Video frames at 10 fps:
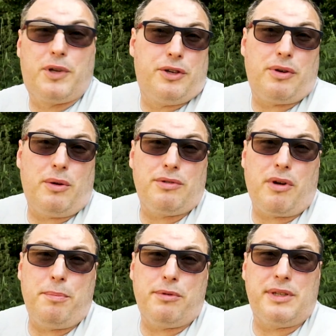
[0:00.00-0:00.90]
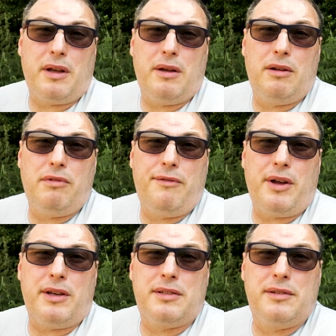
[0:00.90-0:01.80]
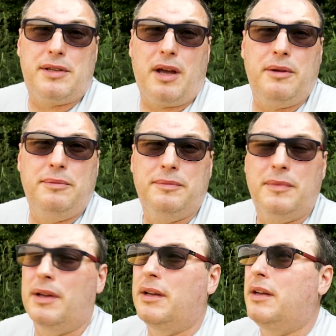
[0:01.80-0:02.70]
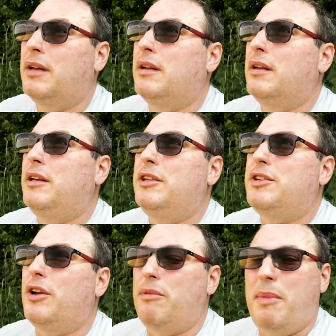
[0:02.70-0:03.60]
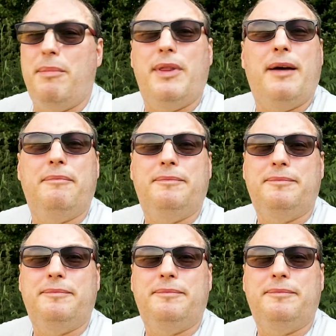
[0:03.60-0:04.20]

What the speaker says: controls are reversed, so you just got to remember that.